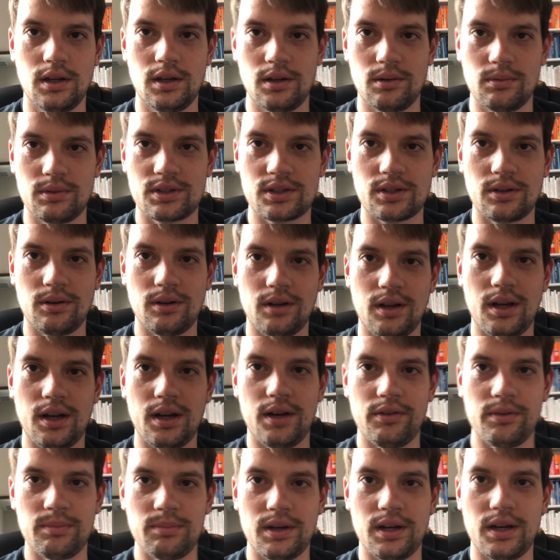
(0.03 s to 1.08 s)
What's going
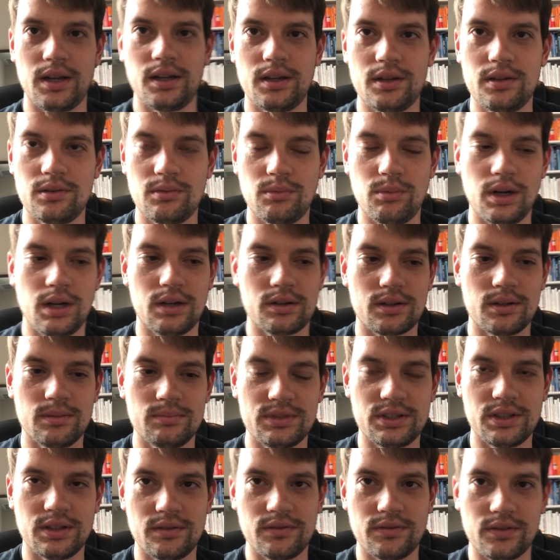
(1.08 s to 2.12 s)
on everybody?
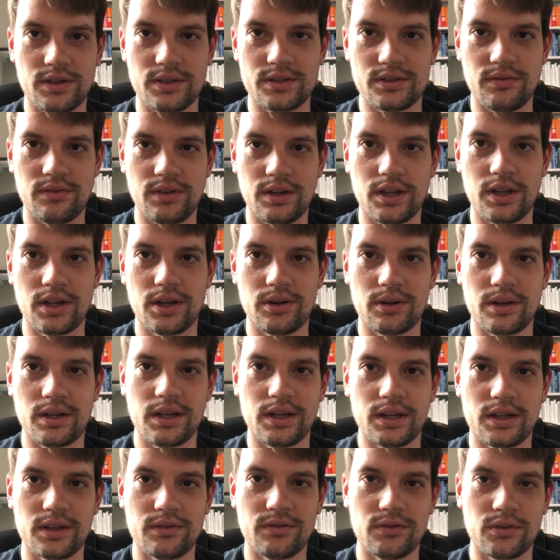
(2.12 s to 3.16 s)
Welcome to the first video
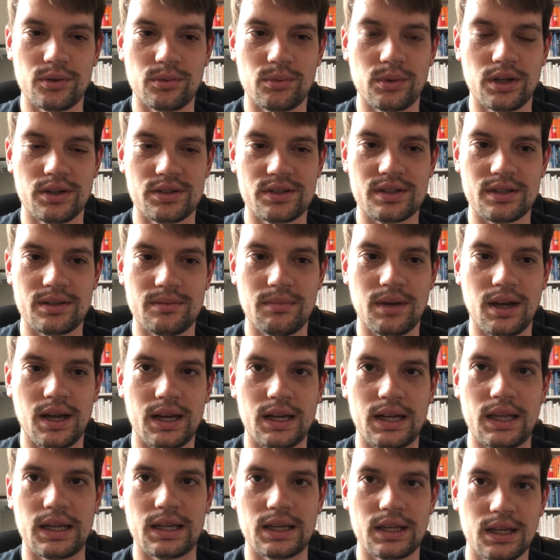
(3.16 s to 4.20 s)
here for Wilson
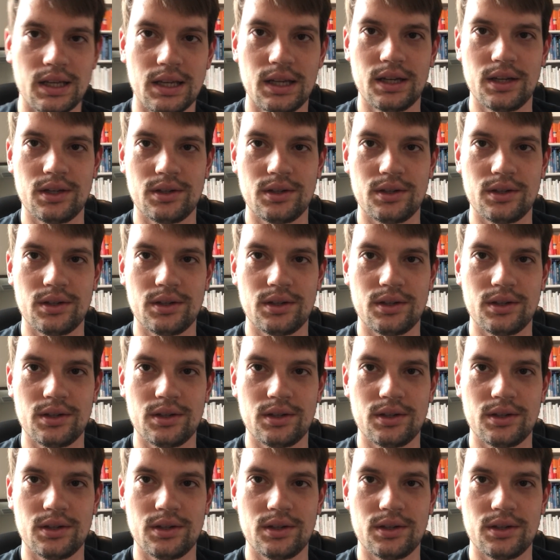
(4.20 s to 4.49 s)
Mining.